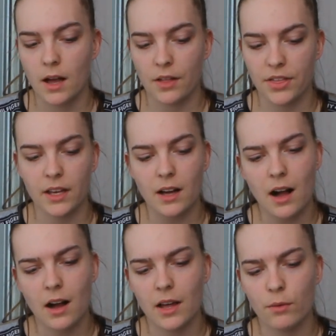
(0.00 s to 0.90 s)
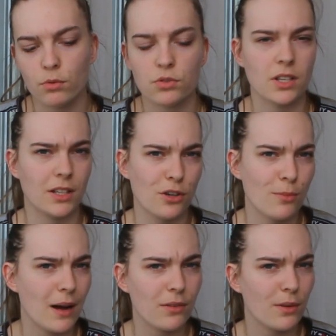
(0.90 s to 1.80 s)
I think I won't tell you
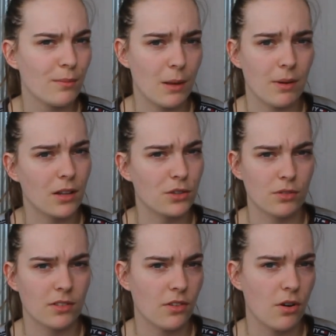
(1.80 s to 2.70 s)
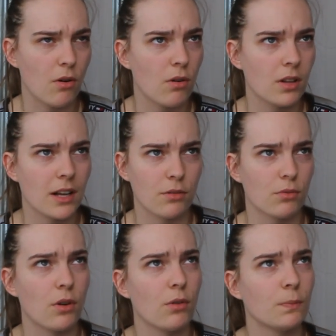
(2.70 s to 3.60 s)
about them. Maybe I'll do another haul, I don't
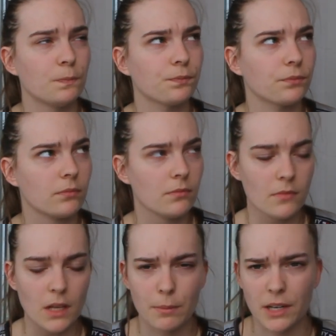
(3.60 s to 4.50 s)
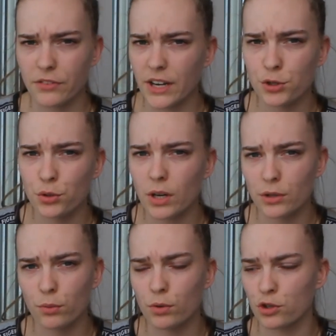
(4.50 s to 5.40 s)
know. but if I do, I
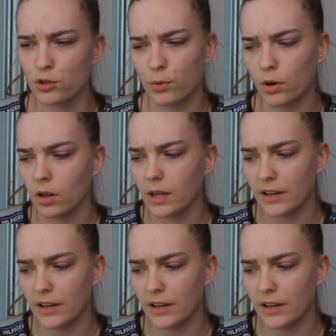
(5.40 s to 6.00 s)
don't want to spoil